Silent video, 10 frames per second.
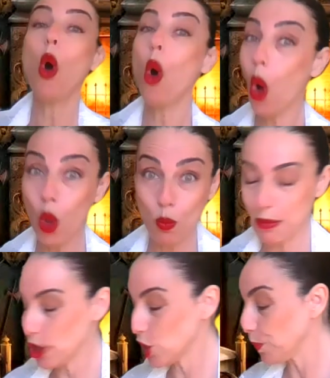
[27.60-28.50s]
children.
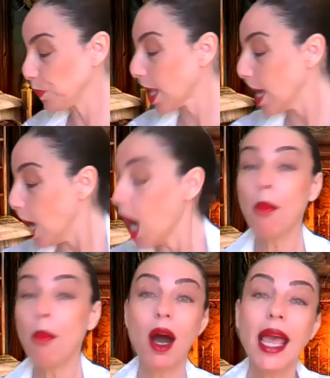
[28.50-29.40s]

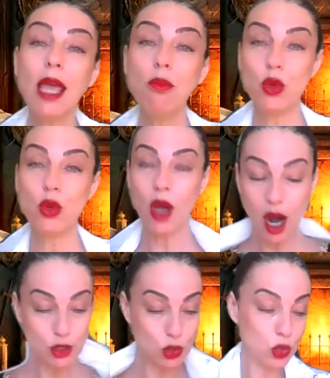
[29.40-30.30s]
But her
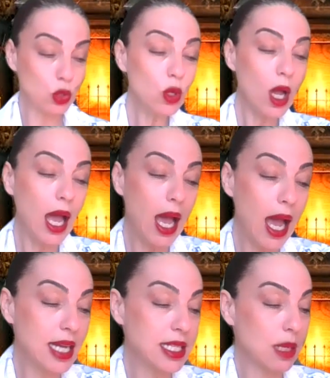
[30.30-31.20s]
biggest desire,
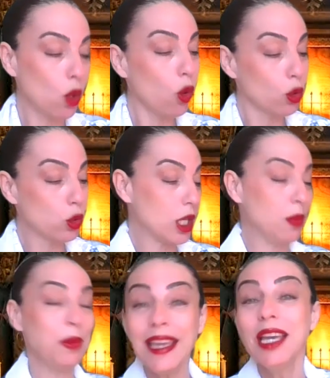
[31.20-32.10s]
as
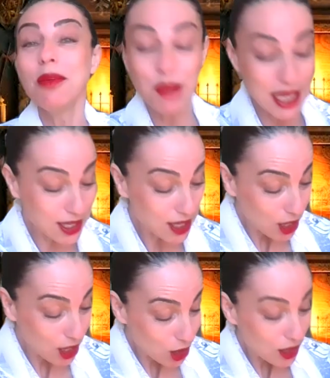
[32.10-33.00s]
always, was
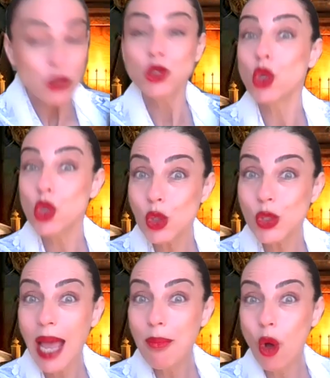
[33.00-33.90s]
to have a
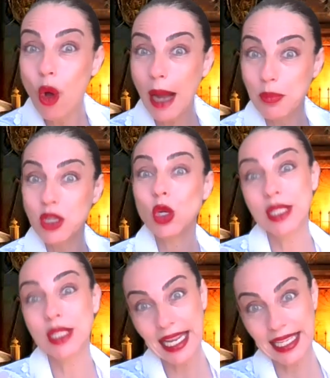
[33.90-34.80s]
children.
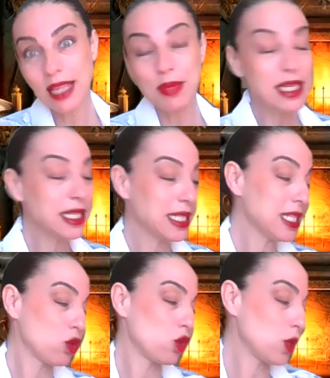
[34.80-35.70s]

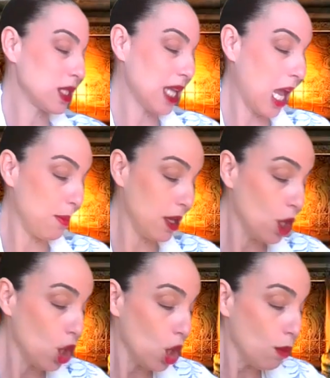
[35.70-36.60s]
Especially, she
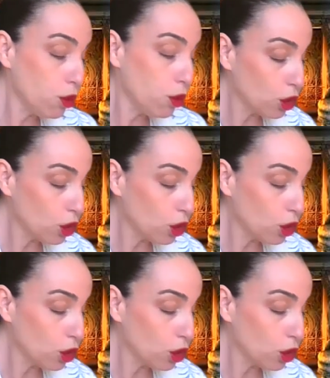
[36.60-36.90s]
wanted to have a